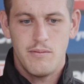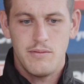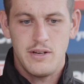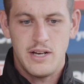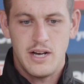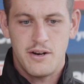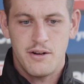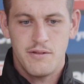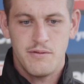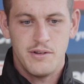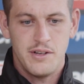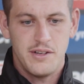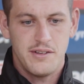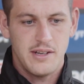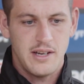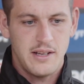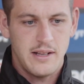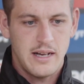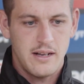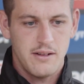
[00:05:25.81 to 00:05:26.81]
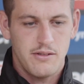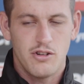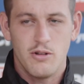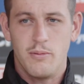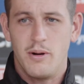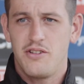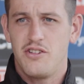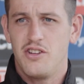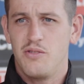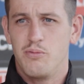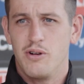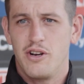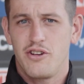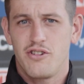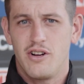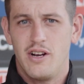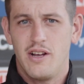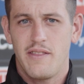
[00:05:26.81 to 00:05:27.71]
yeah, I don't really see that too much as pressure.